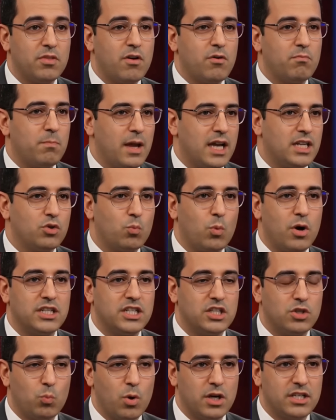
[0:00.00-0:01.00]
of May
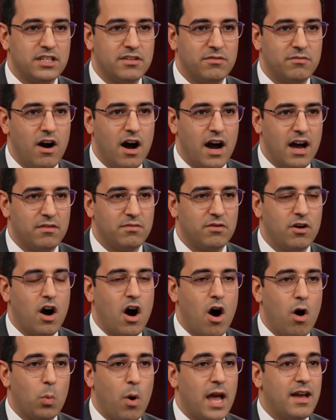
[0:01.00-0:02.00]
2025,
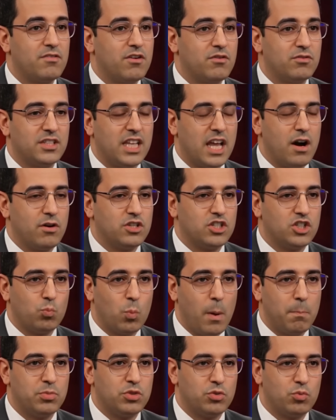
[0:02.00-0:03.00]
a wave of terror
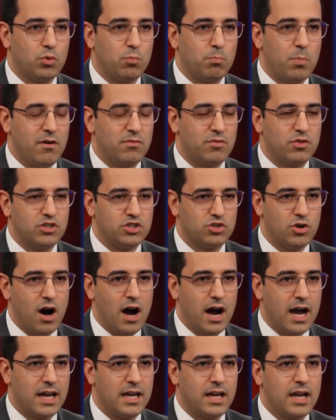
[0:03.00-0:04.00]
swept through
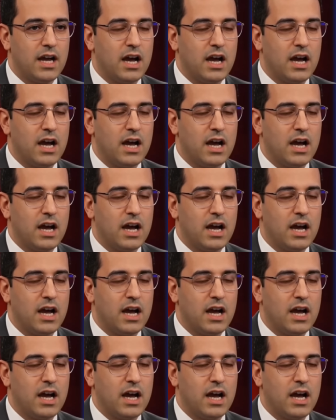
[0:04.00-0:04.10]
Buffelsdraai,